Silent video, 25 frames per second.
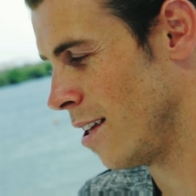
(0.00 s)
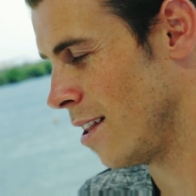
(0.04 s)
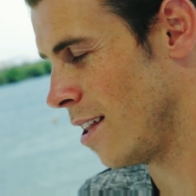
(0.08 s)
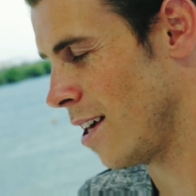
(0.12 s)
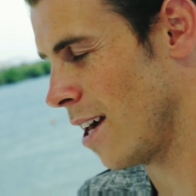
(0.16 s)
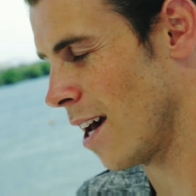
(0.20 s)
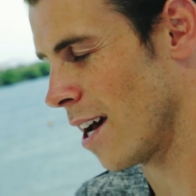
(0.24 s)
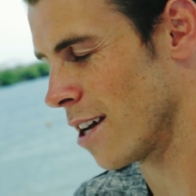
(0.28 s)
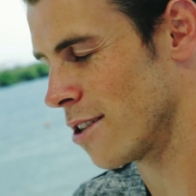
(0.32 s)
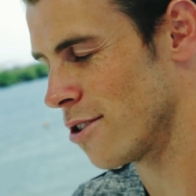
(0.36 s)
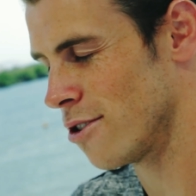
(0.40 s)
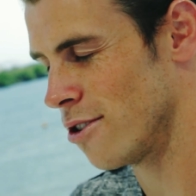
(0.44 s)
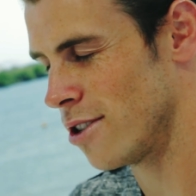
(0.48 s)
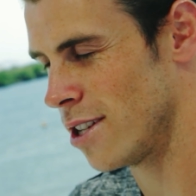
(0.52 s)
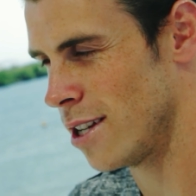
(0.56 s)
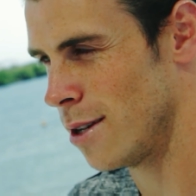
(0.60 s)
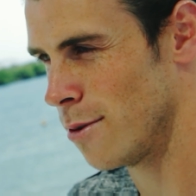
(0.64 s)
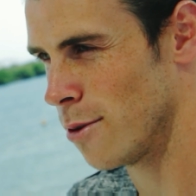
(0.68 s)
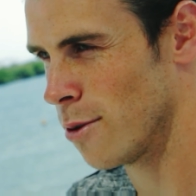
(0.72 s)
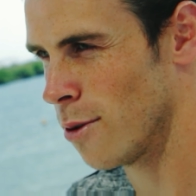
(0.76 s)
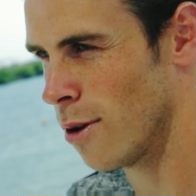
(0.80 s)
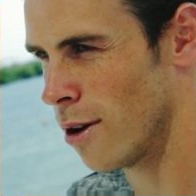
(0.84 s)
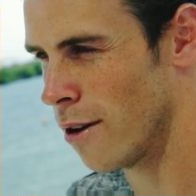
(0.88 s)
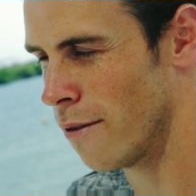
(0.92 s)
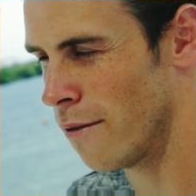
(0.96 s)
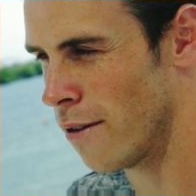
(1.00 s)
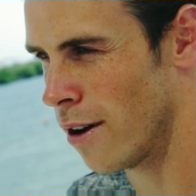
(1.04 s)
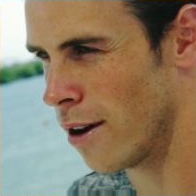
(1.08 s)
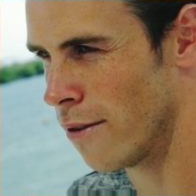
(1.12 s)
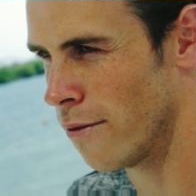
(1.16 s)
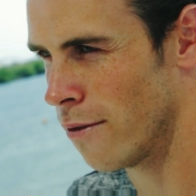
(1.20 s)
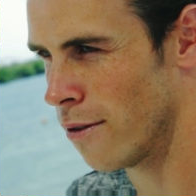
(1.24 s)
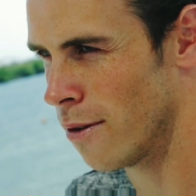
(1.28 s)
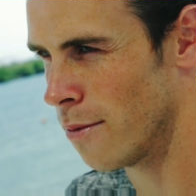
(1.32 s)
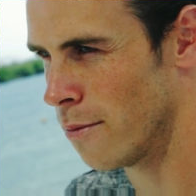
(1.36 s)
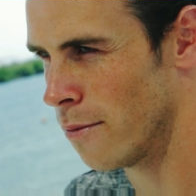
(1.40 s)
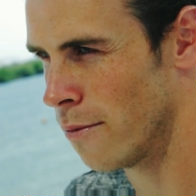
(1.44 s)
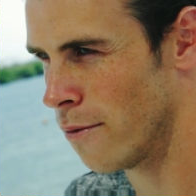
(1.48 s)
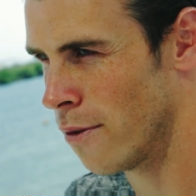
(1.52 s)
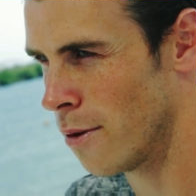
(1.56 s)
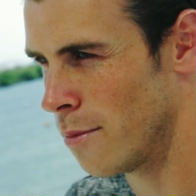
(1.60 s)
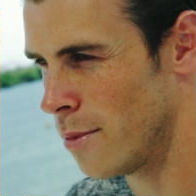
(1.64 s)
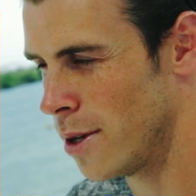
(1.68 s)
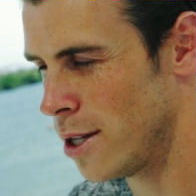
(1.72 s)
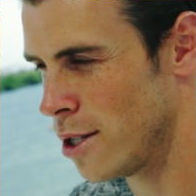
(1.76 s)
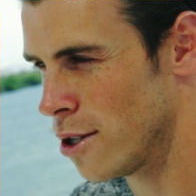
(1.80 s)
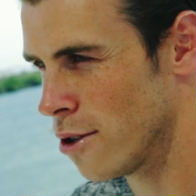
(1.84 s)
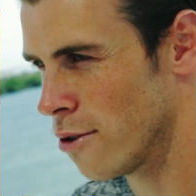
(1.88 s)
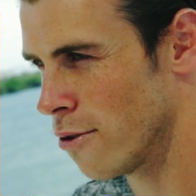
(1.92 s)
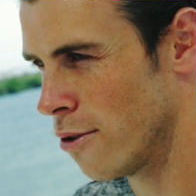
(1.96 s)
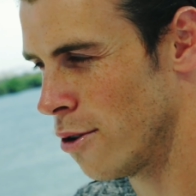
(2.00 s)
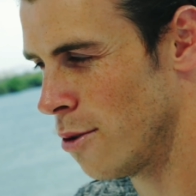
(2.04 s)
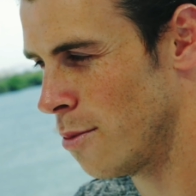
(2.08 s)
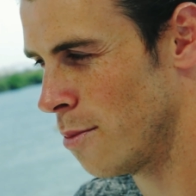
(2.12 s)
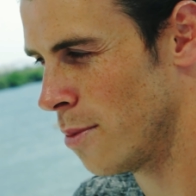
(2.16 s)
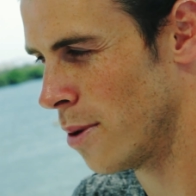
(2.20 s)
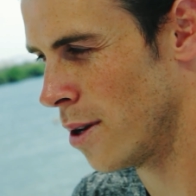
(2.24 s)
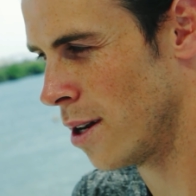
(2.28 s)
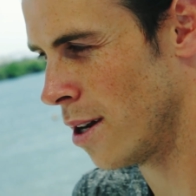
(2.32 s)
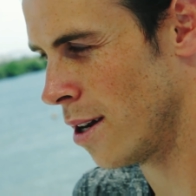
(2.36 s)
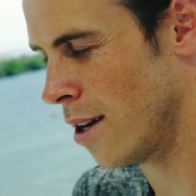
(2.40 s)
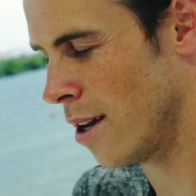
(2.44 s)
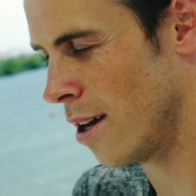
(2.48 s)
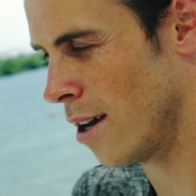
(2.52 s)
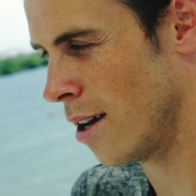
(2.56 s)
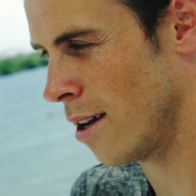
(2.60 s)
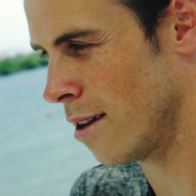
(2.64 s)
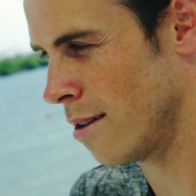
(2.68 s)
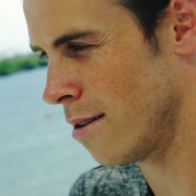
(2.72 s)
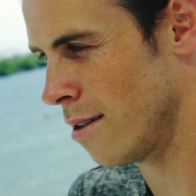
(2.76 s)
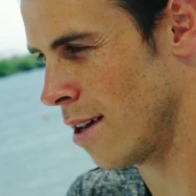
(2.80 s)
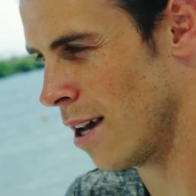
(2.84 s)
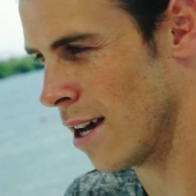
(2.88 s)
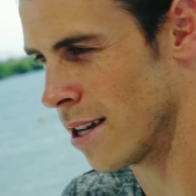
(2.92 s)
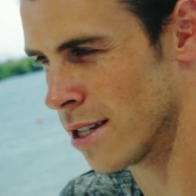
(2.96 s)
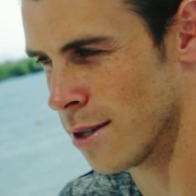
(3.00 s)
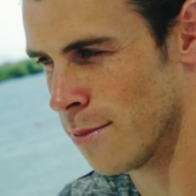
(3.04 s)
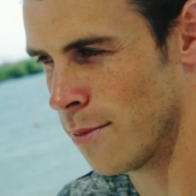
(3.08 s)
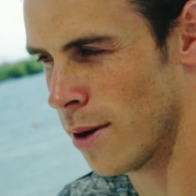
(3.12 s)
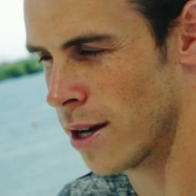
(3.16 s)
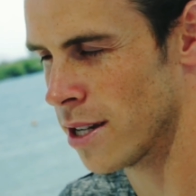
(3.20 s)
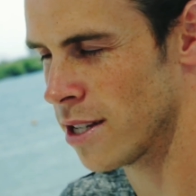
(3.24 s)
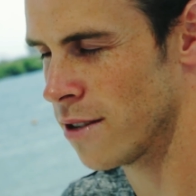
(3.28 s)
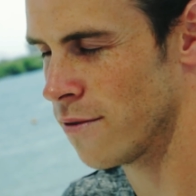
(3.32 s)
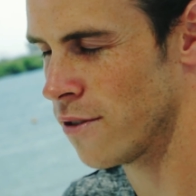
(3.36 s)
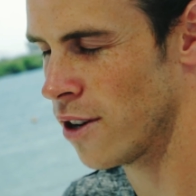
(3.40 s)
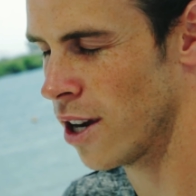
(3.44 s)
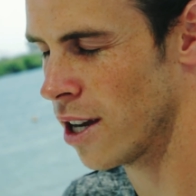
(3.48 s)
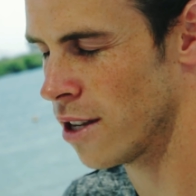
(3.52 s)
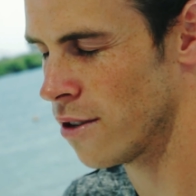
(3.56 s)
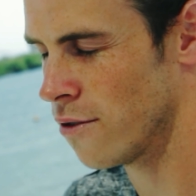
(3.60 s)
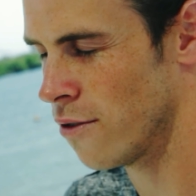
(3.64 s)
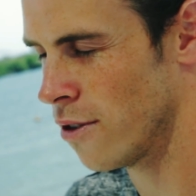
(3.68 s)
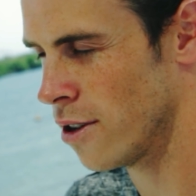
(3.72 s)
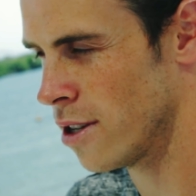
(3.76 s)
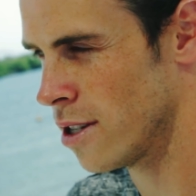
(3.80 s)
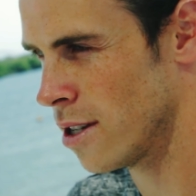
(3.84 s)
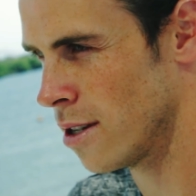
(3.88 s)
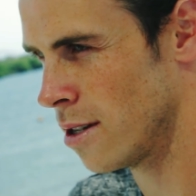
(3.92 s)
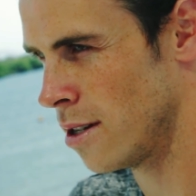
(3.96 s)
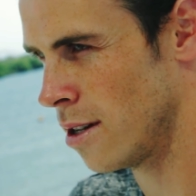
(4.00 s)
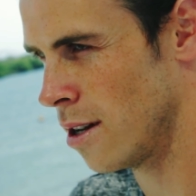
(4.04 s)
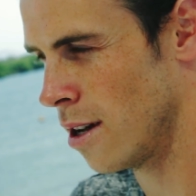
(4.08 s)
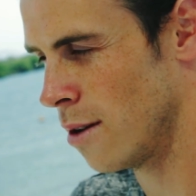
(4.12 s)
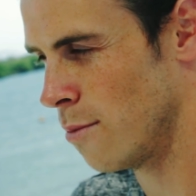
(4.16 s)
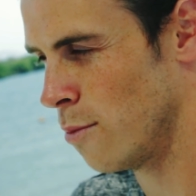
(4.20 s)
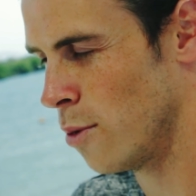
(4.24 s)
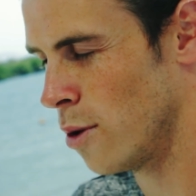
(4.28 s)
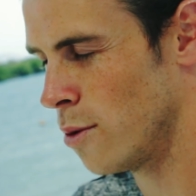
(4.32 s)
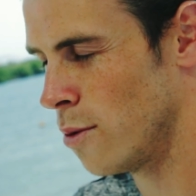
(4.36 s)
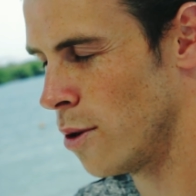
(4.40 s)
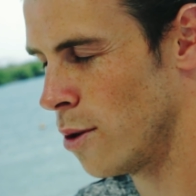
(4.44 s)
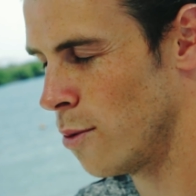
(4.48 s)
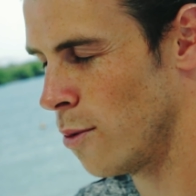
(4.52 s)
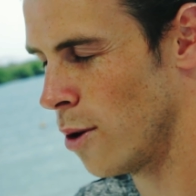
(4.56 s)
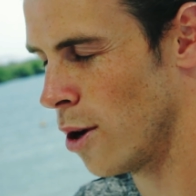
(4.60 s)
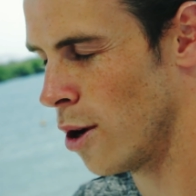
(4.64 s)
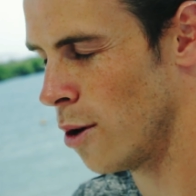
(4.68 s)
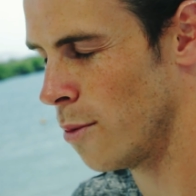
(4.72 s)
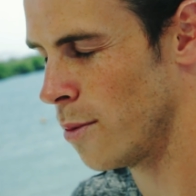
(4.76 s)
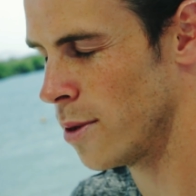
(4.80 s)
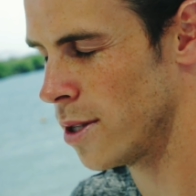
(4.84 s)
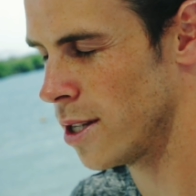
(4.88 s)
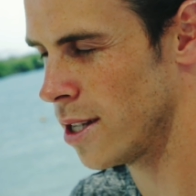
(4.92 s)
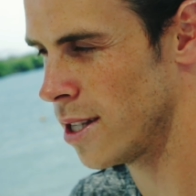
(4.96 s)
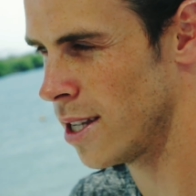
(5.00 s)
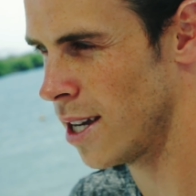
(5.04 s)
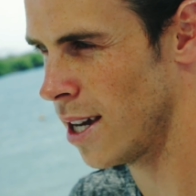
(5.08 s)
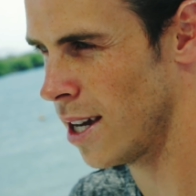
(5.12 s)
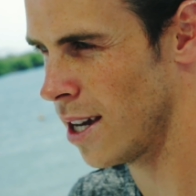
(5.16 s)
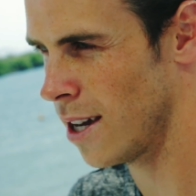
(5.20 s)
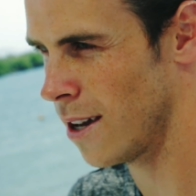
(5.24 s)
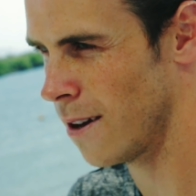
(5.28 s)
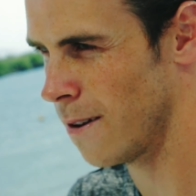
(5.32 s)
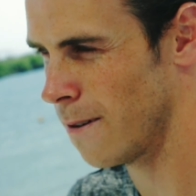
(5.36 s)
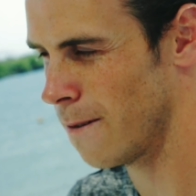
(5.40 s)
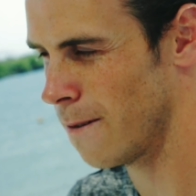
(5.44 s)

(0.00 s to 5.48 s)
extra team qualifying from each group, and yeah, it's a massive chance for us, and one we're hoping to take.